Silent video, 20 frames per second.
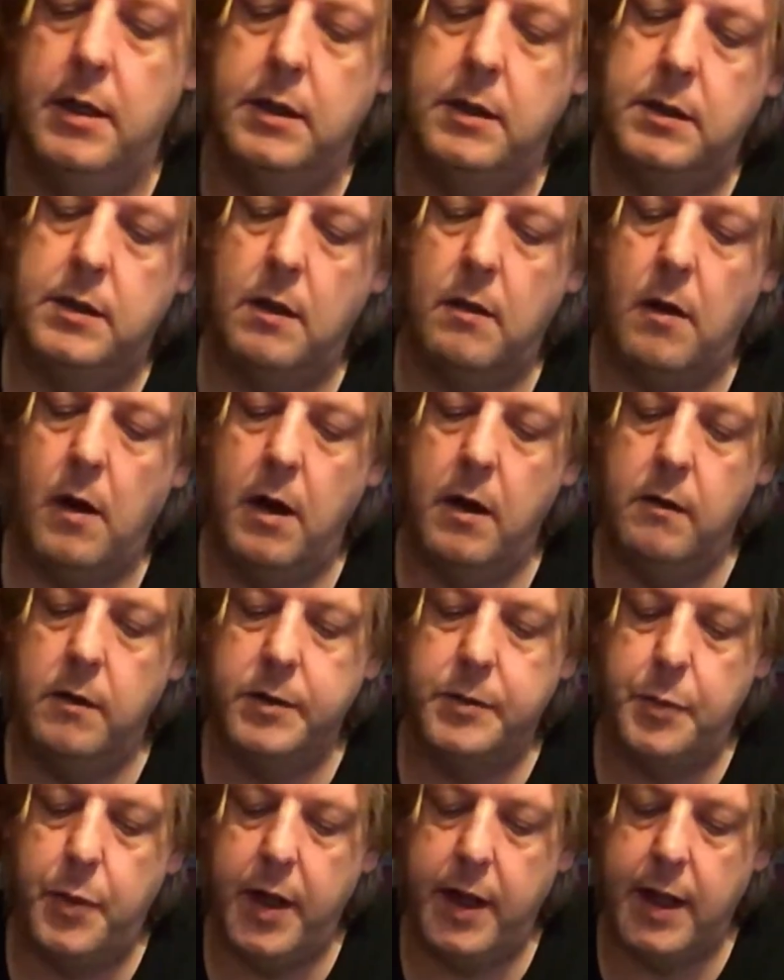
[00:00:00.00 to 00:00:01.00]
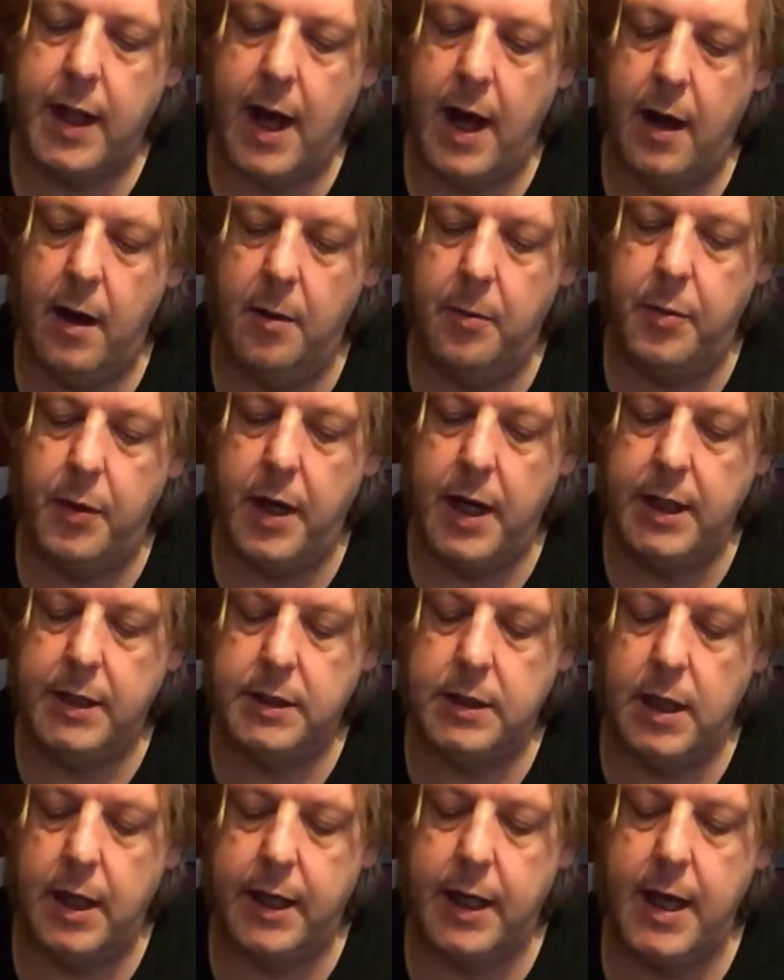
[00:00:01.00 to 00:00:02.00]
So I always pick that up
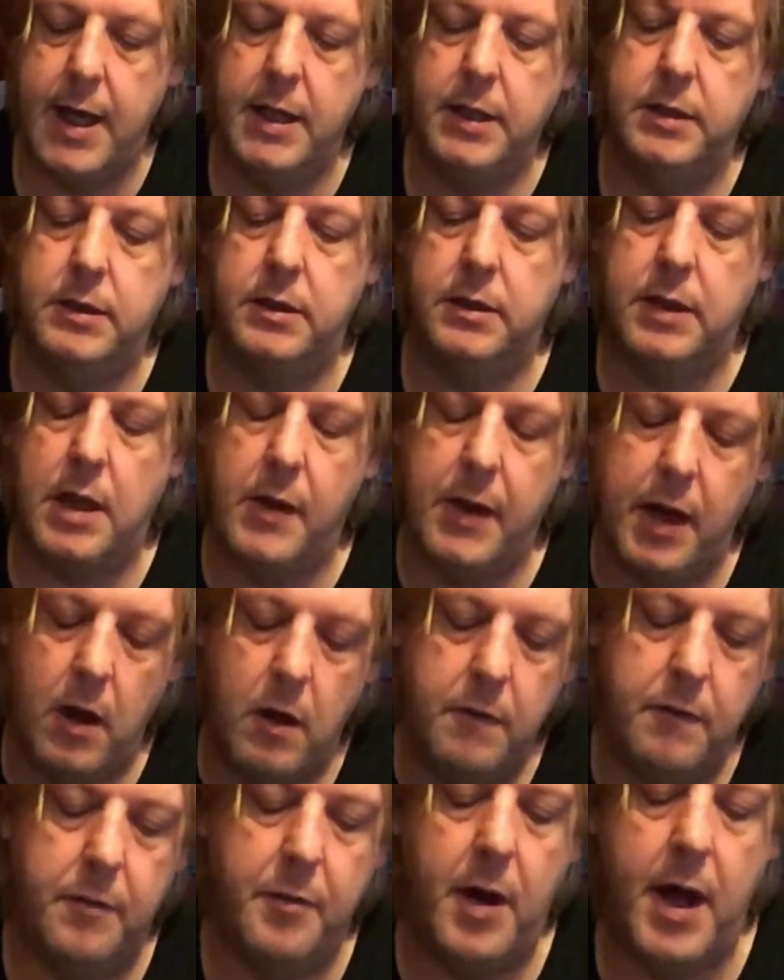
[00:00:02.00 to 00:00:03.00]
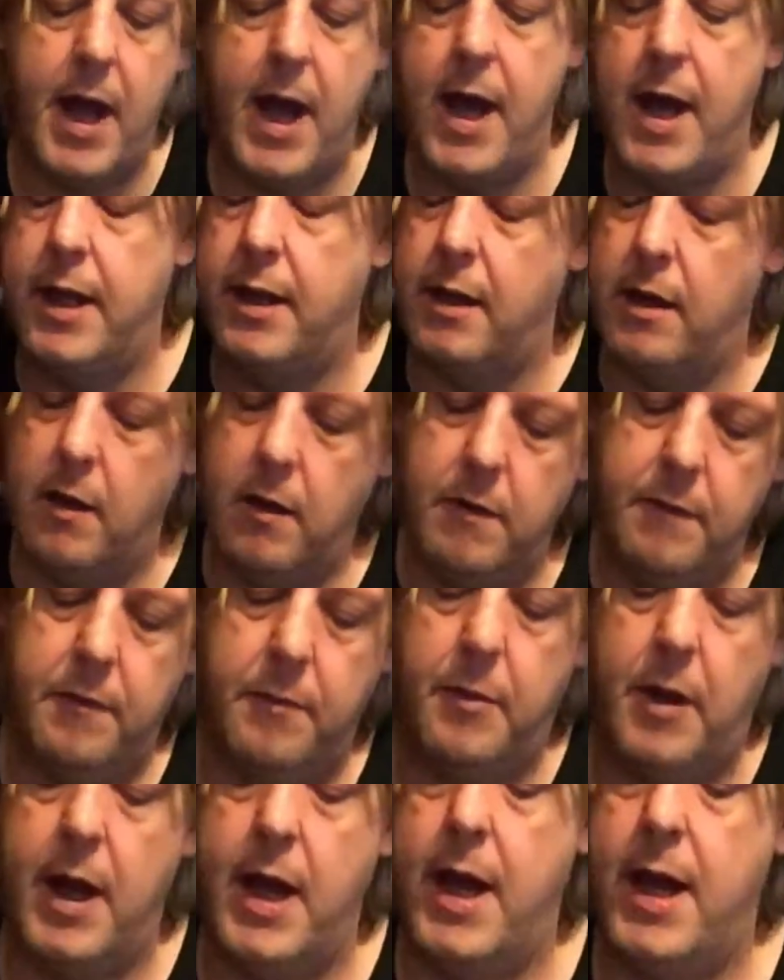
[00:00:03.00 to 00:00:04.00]
as like it's just going over my head and over
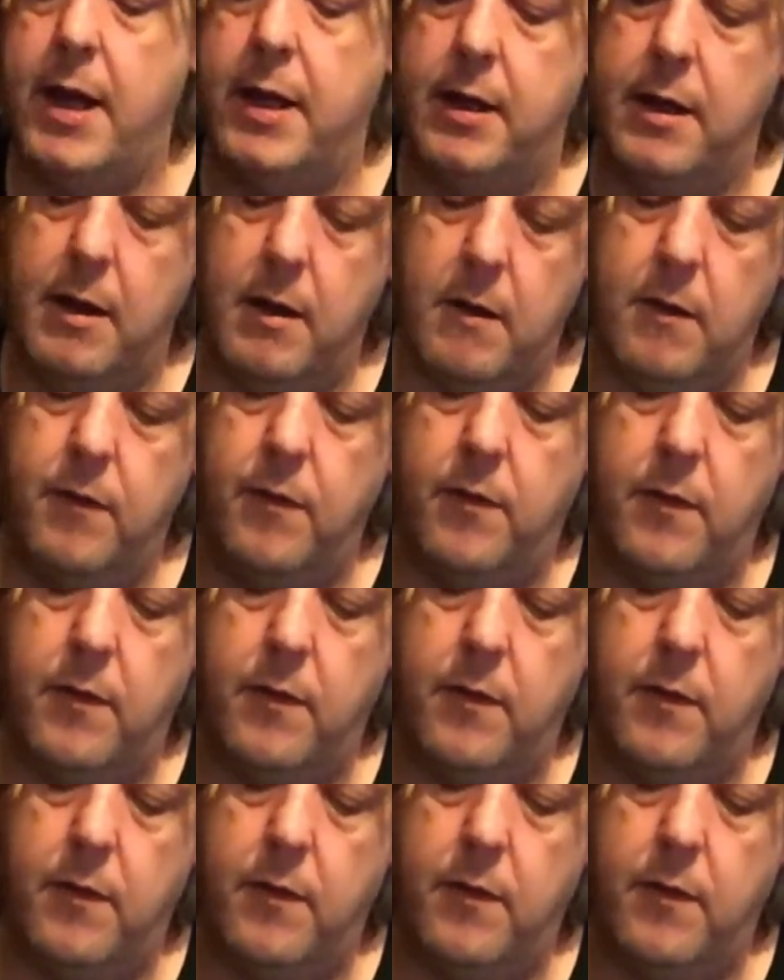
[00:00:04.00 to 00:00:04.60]
my head and over